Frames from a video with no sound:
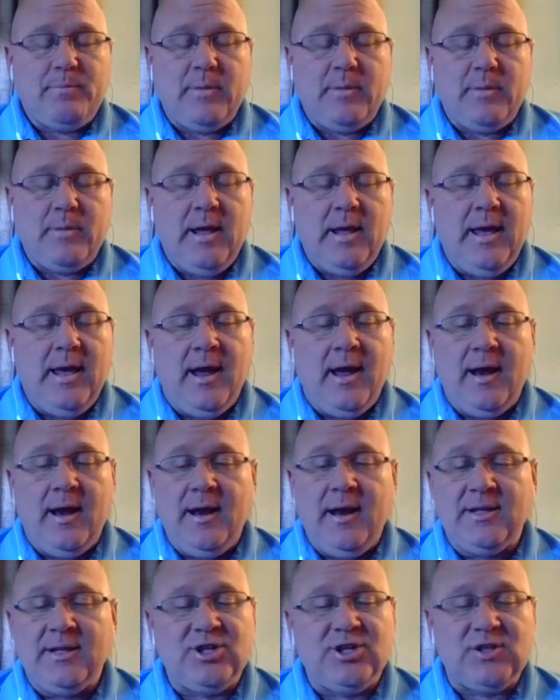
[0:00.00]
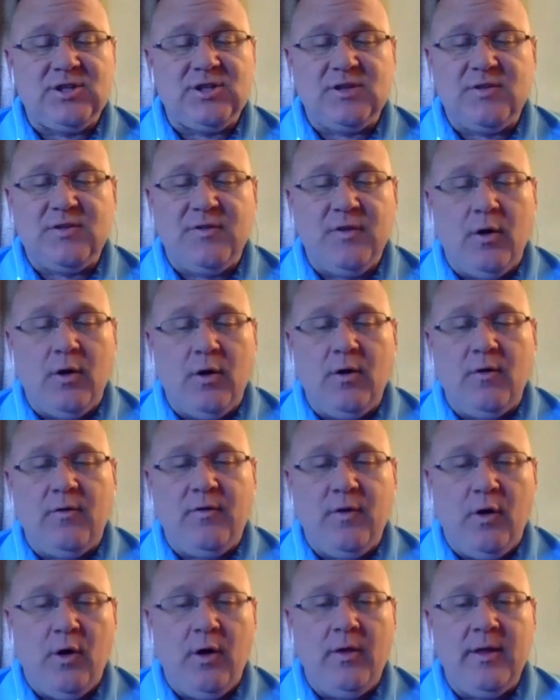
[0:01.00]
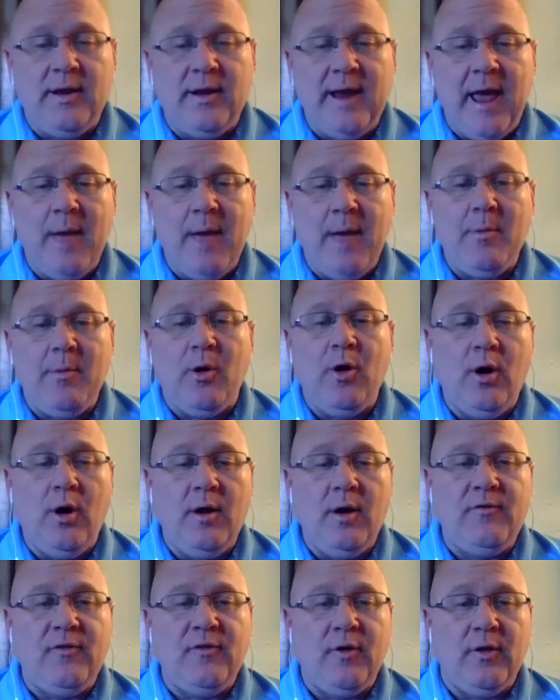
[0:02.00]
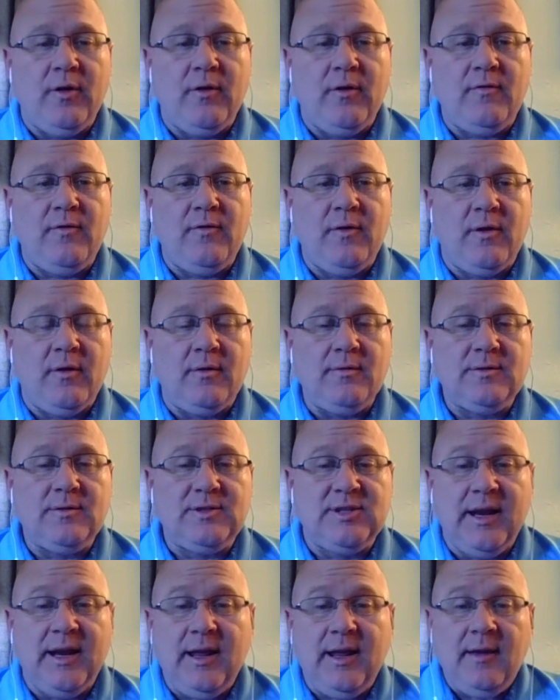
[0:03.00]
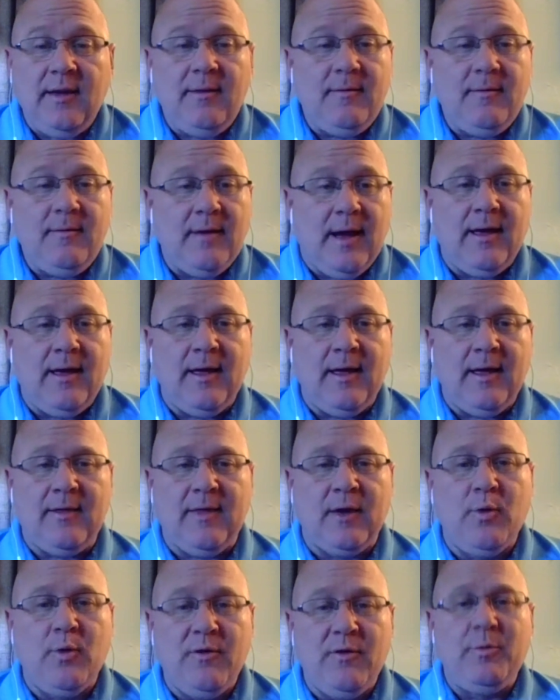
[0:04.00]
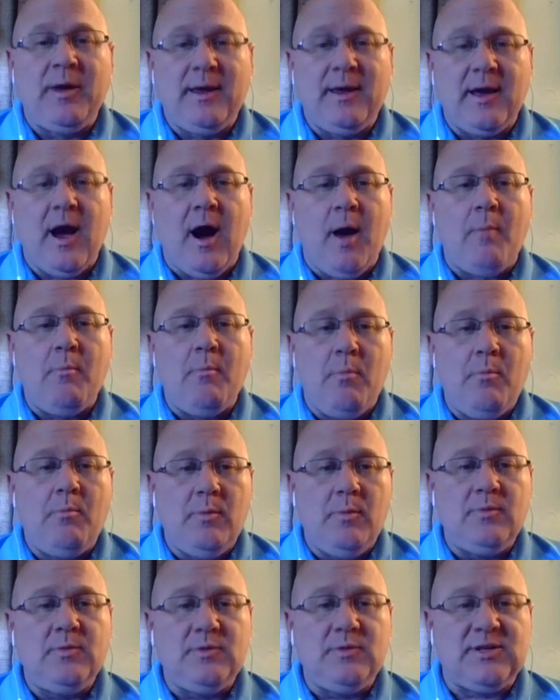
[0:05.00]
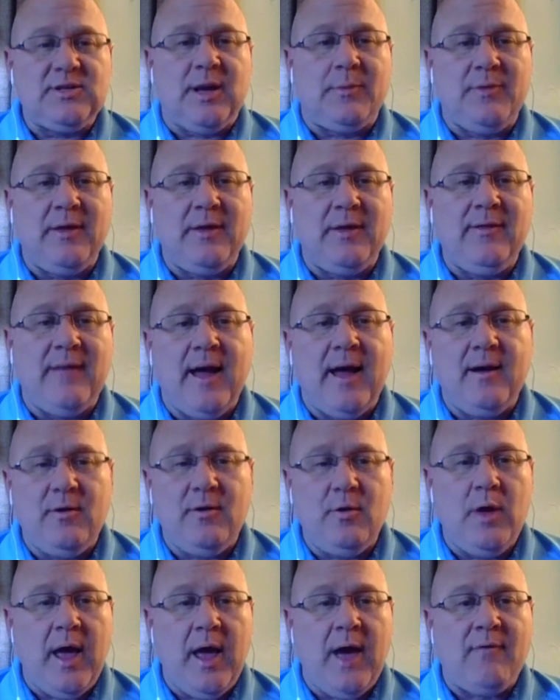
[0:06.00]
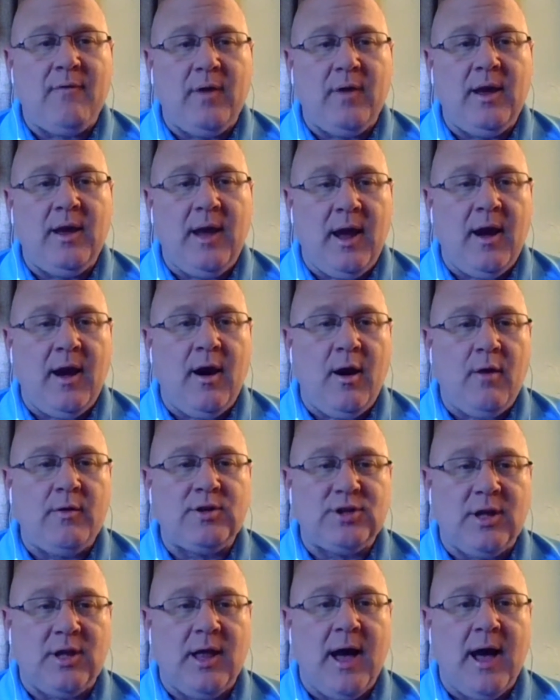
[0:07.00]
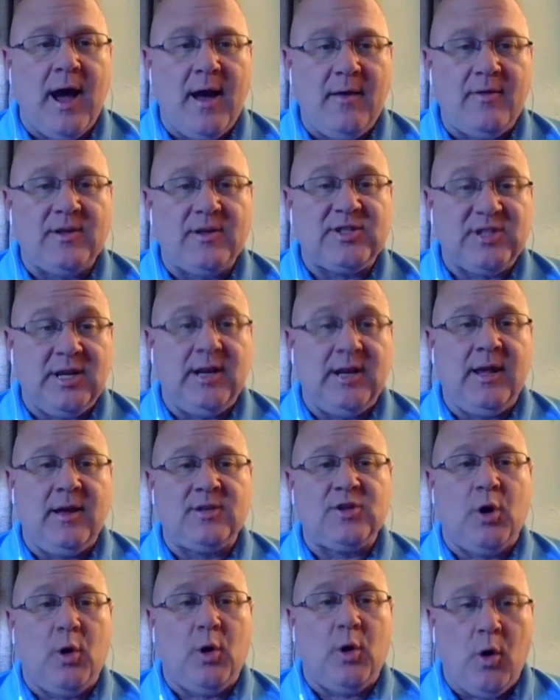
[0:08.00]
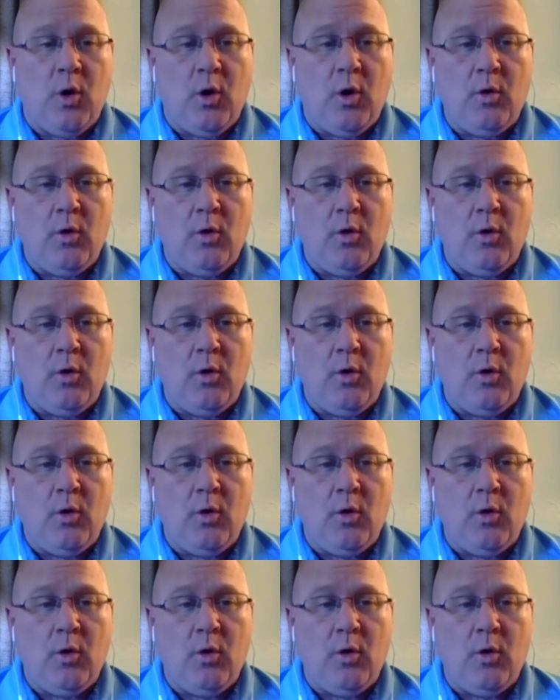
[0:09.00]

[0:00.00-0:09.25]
And it's just for the neighborhood, for the city. I think we've become something that every year in July, the city as a whole